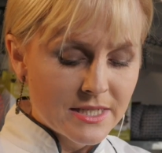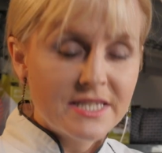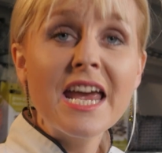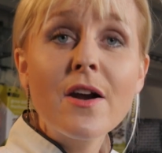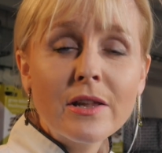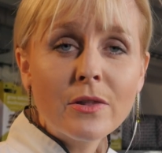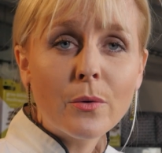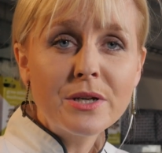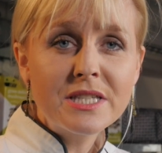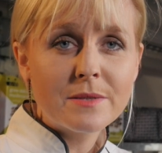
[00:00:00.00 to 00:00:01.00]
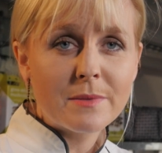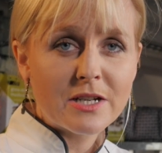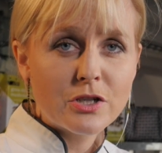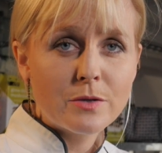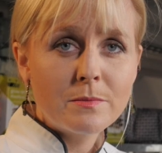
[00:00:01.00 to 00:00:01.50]
Tearing the oyster
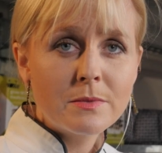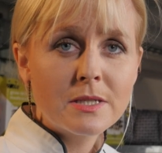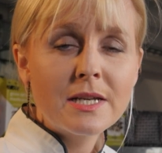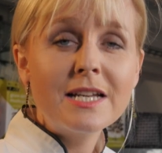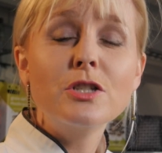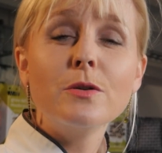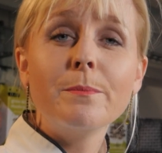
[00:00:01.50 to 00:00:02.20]
mushrooms into